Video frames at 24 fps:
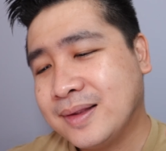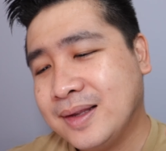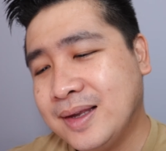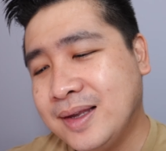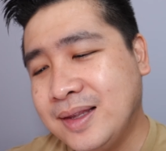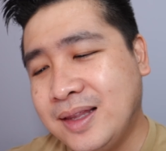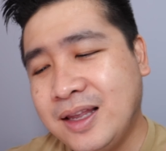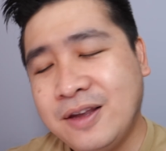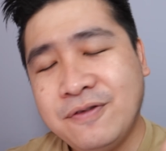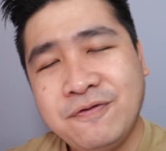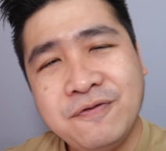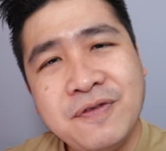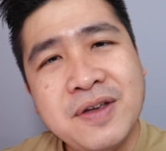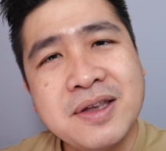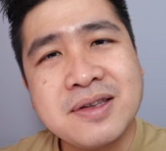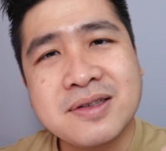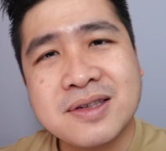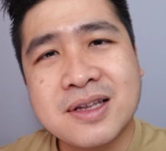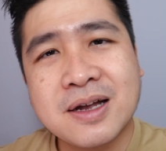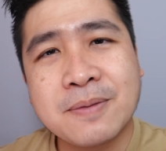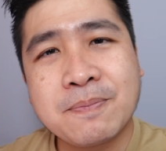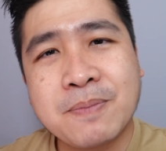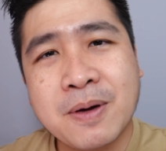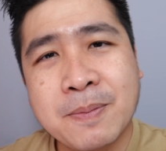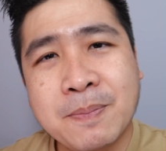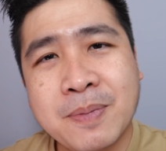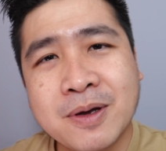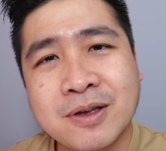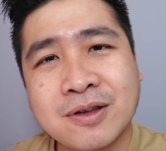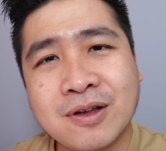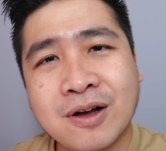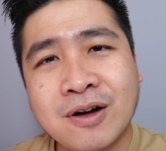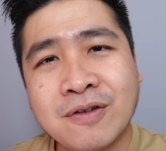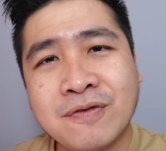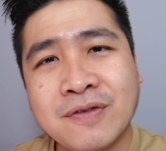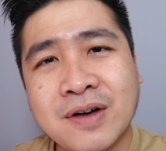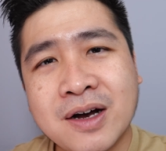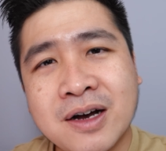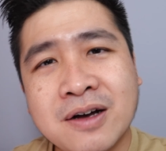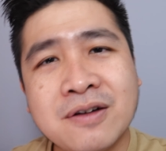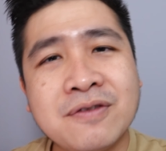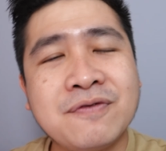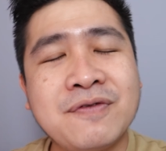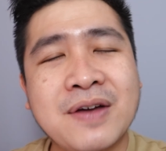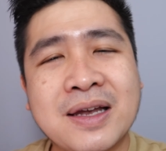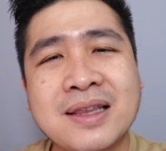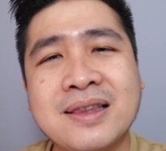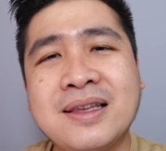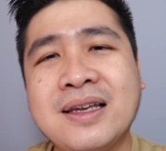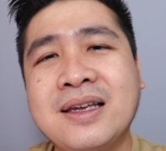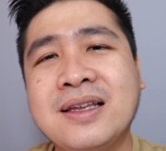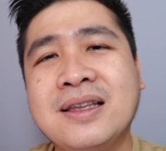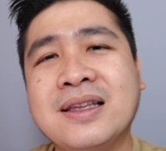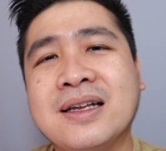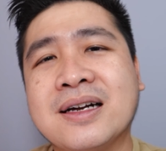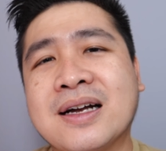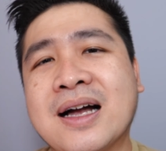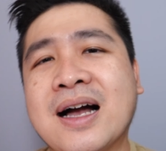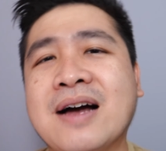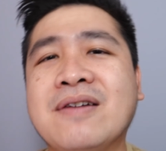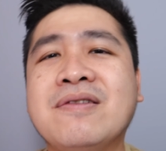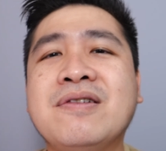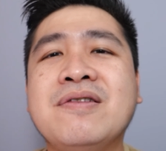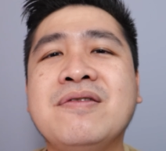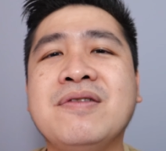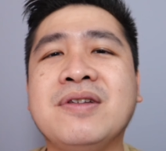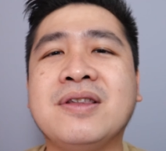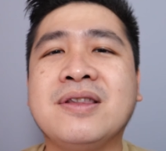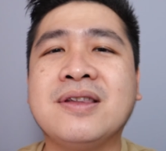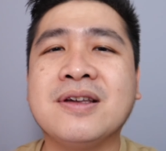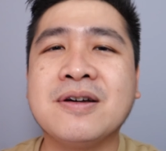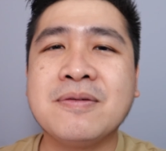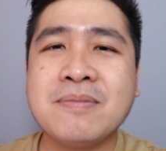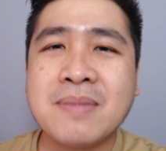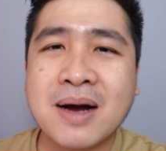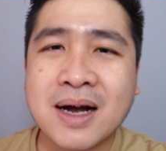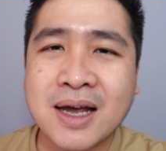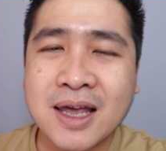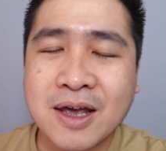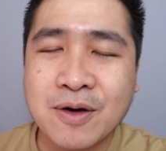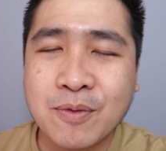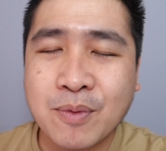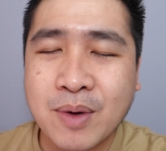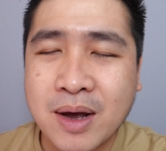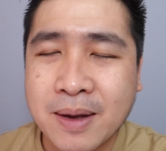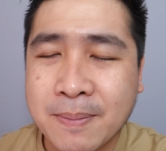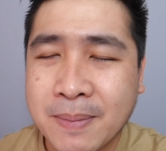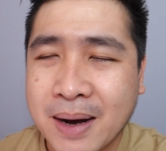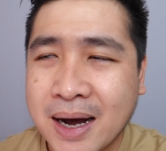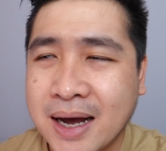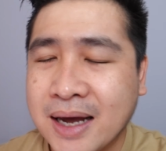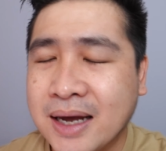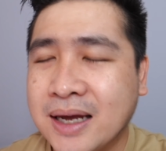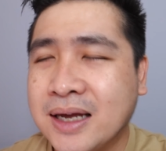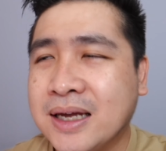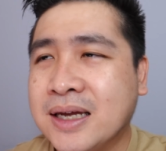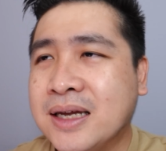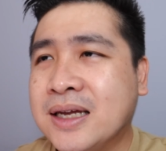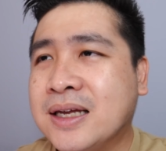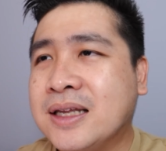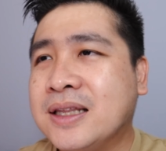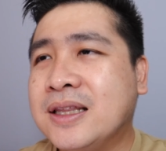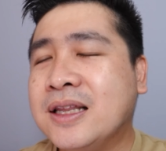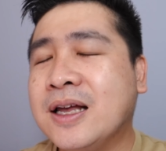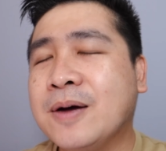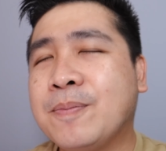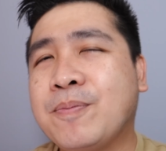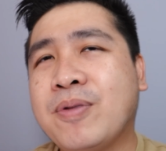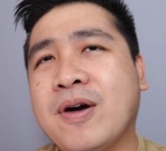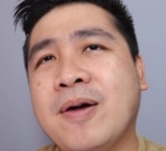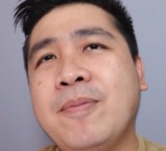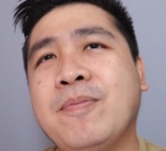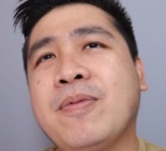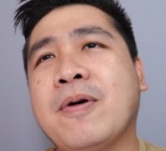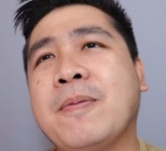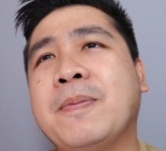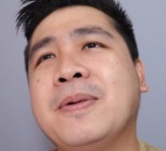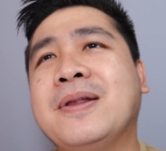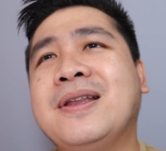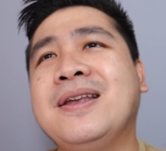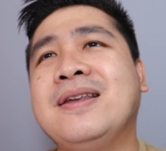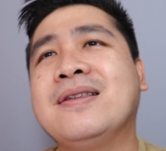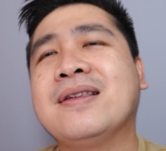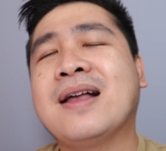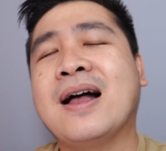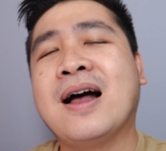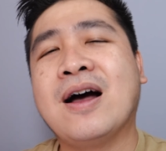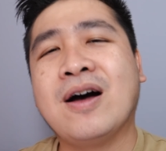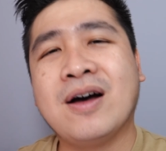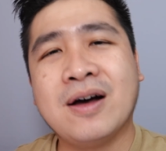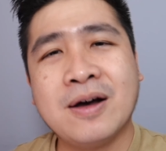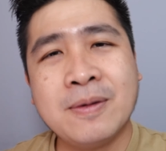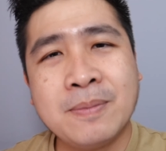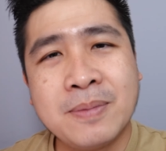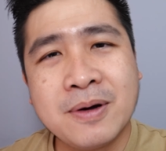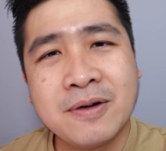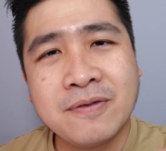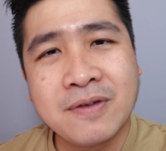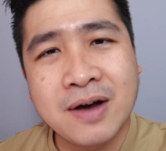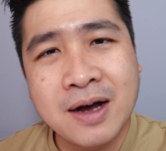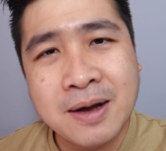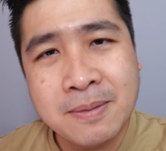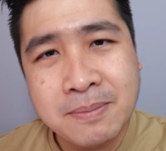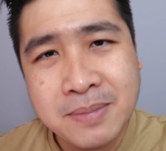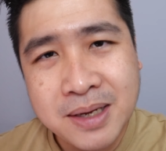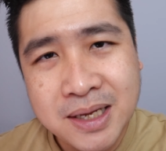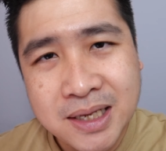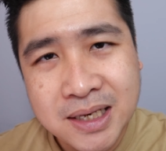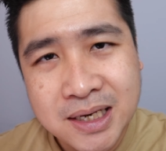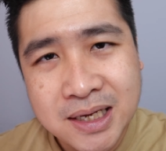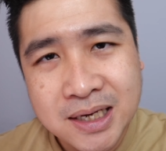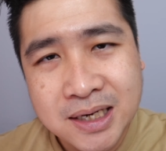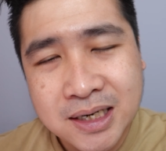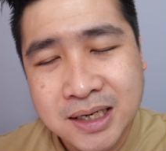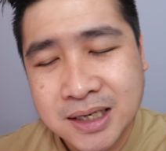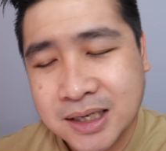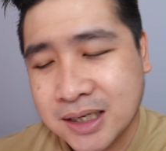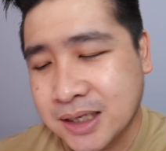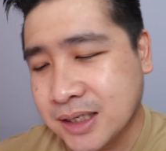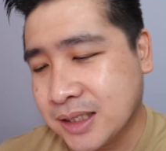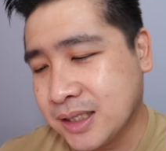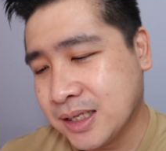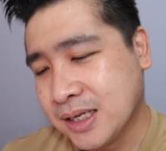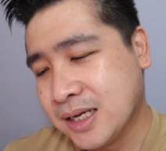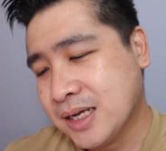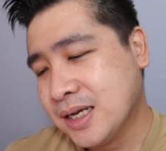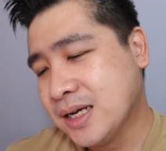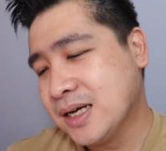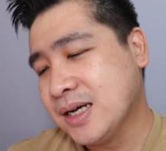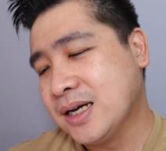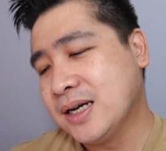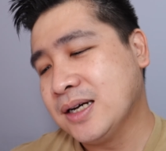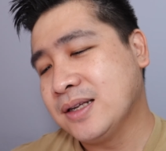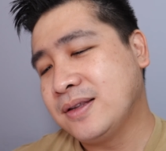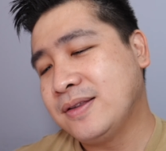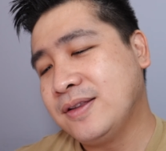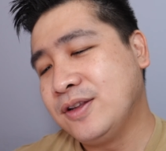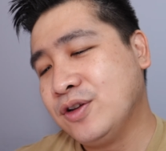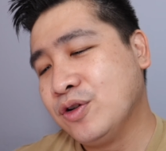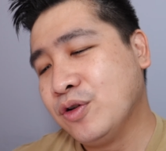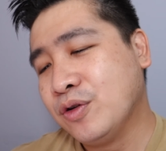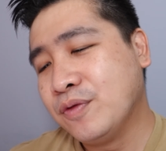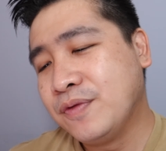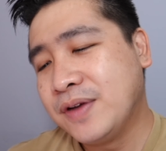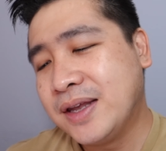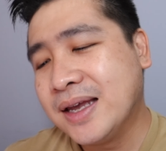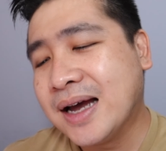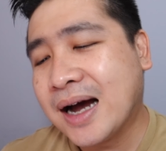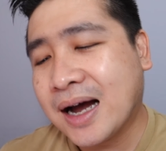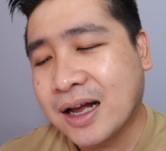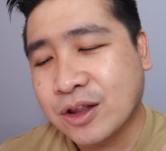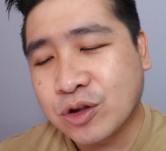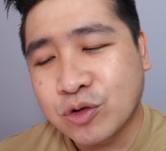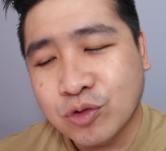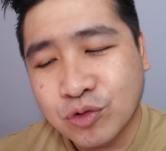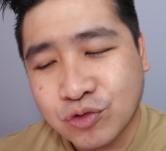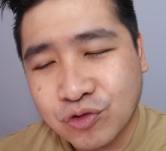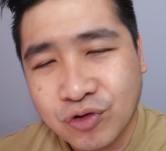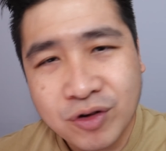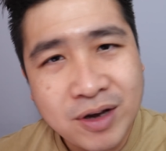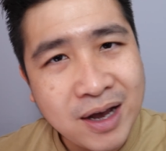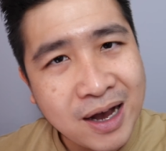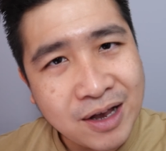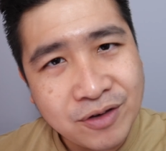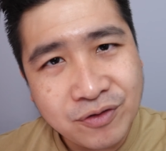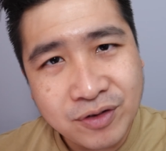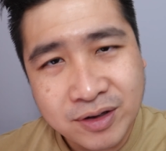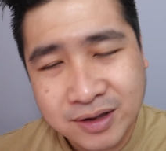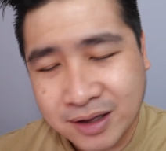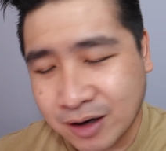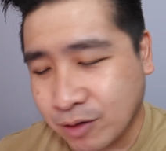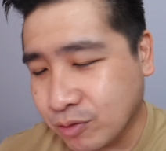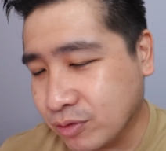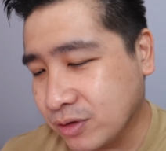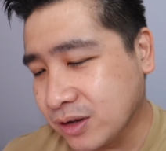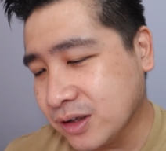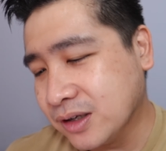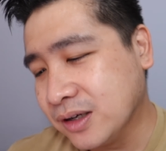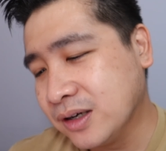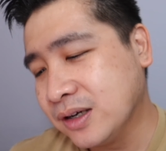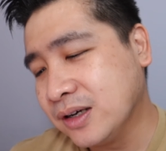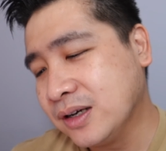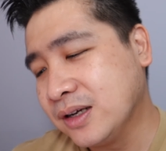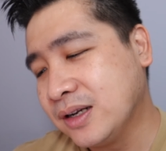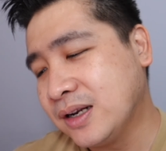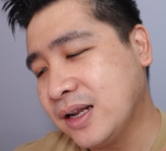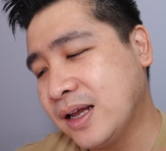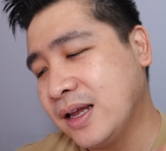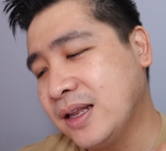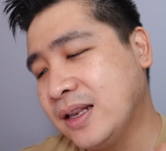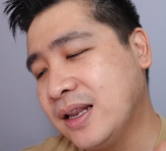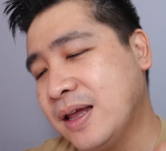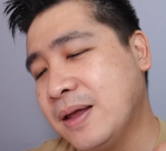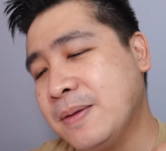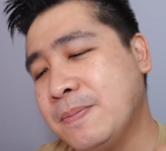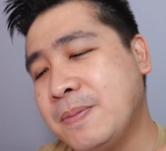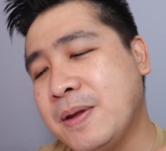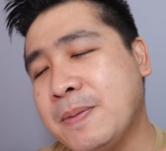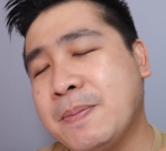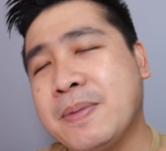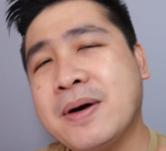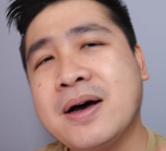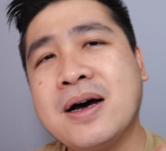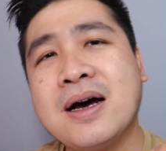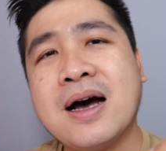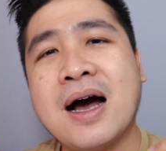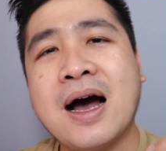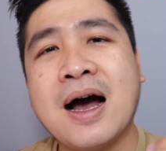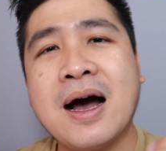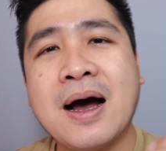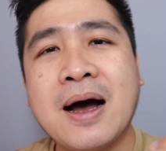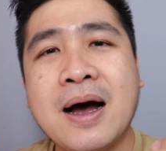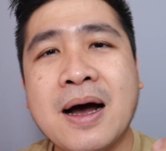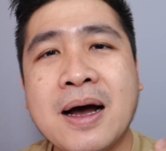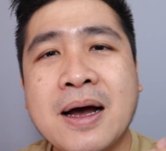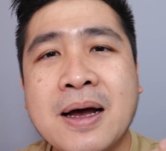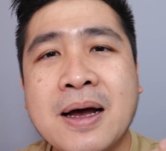it defeats the purpose of affecting the current resale market, whereby the prime properties are above 1 million, COV are 200,000-300,000, and then people are